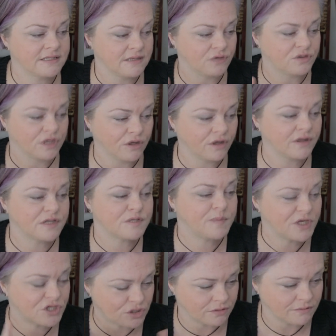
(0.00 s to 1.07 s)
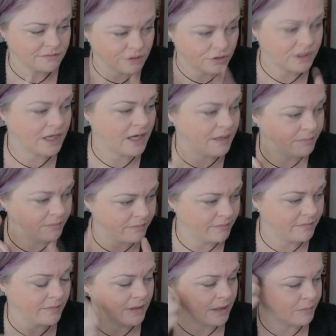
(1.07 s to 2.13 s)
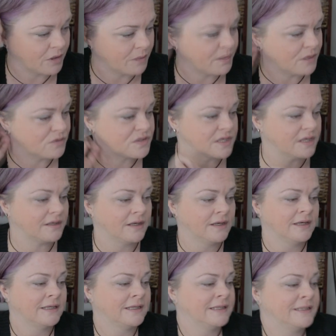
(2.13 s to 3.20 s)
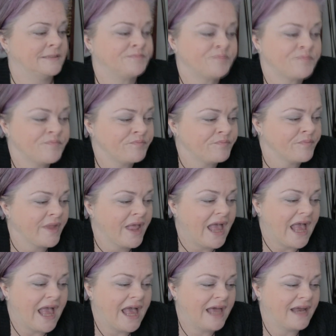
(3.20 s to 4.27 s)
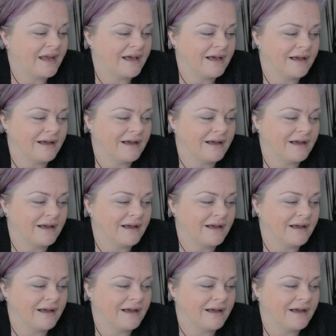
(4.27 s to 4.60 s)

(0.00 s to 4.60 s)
So to look at this picture, look it up. I'm going to post it. And